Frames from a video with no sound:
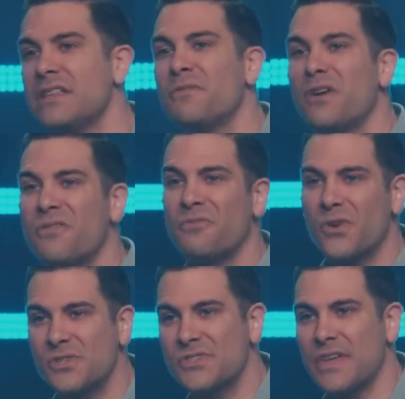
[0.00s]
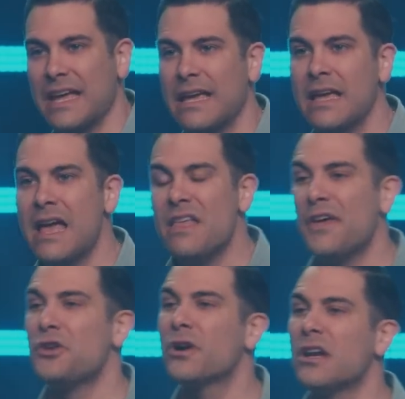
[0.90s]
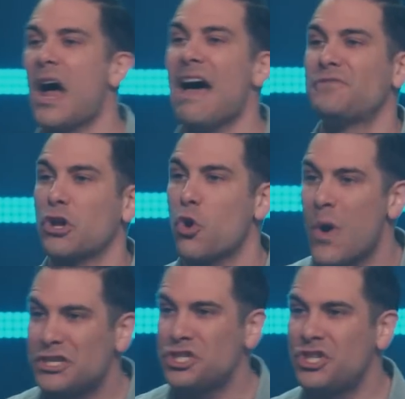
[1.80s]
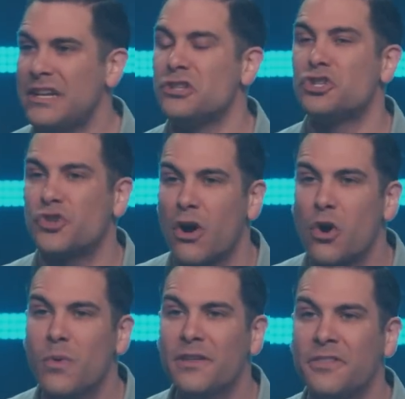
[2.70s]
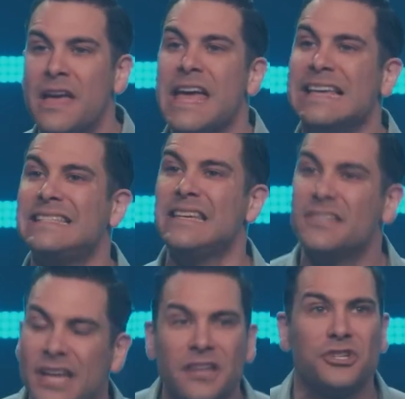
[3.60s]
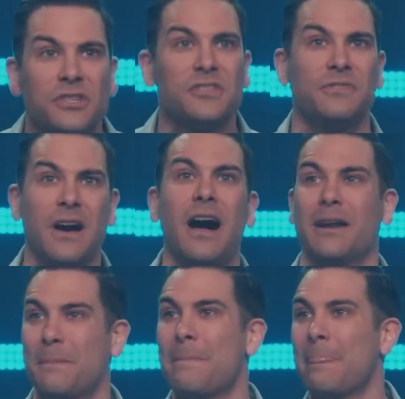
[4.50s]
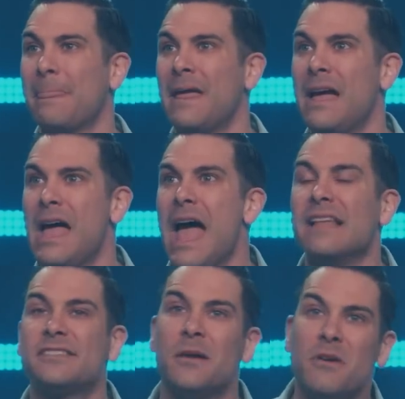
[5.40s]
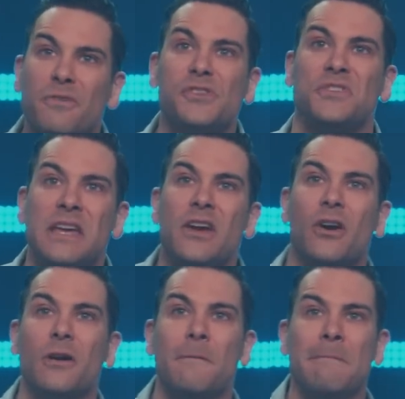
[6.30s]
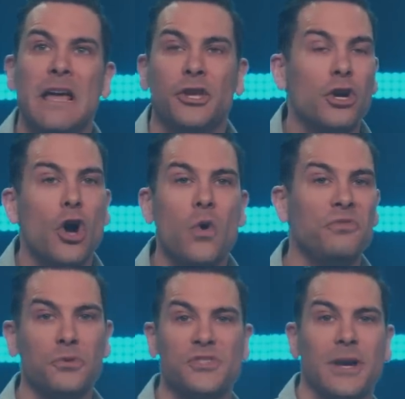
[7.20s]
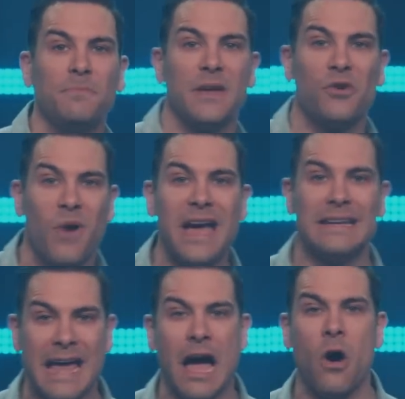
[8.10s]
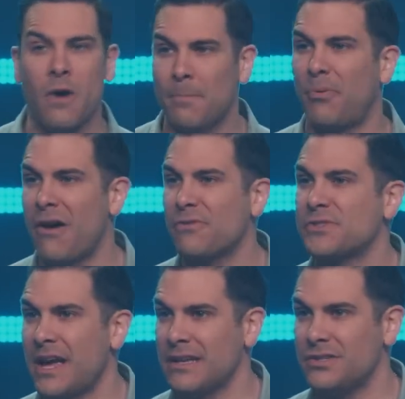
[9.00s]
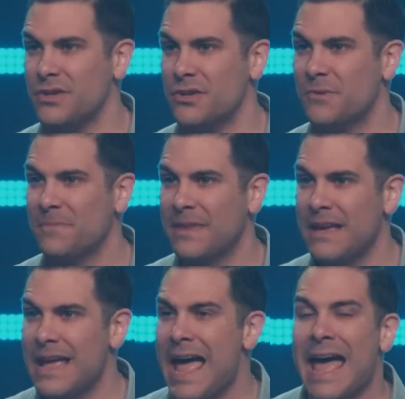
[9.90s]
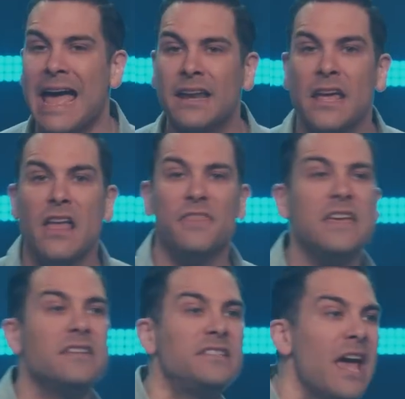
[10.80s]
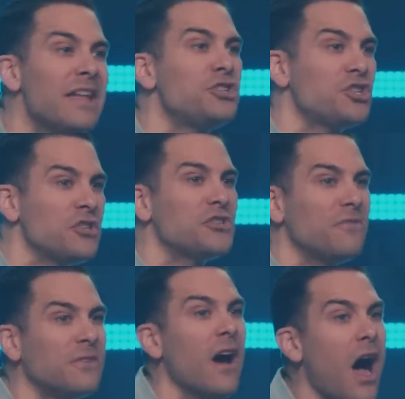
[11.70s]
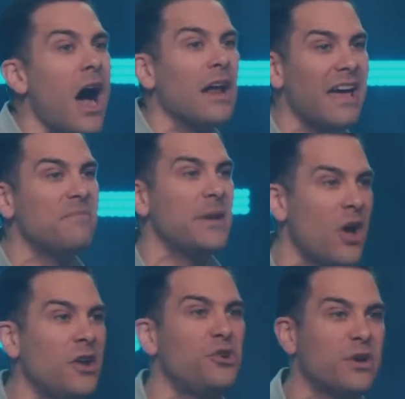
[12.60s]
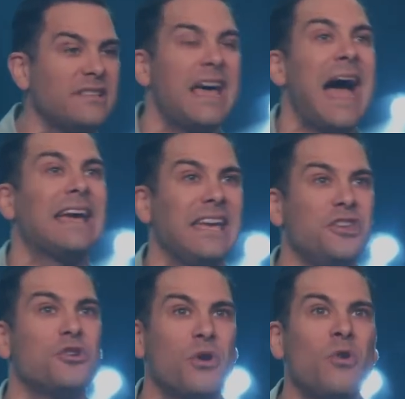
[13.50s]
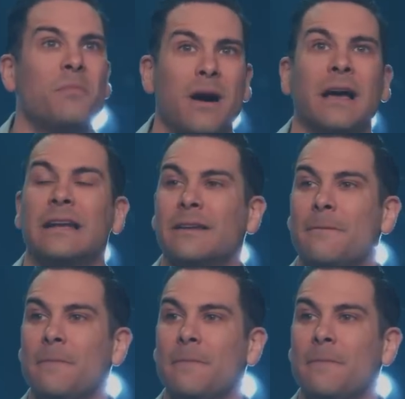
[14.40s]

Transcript: the very first thing that you're going to have to question and struggle with is the intentions of God. And some of us here, you're going through something right now, I'm prophesying to you, and the intentions of God have been under attack in your own mind